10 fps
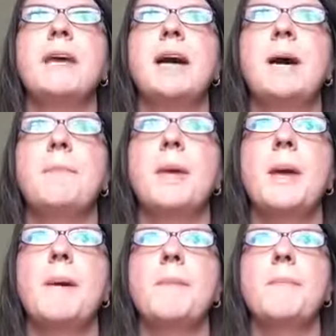
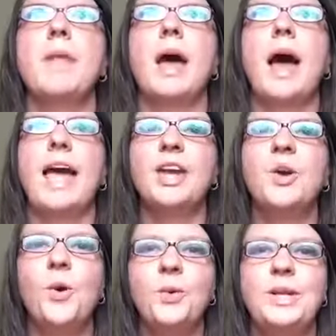I
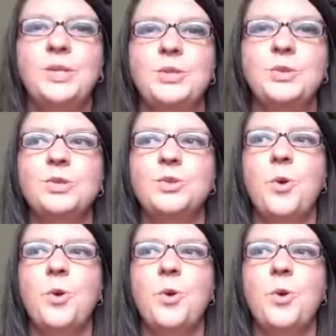can only do so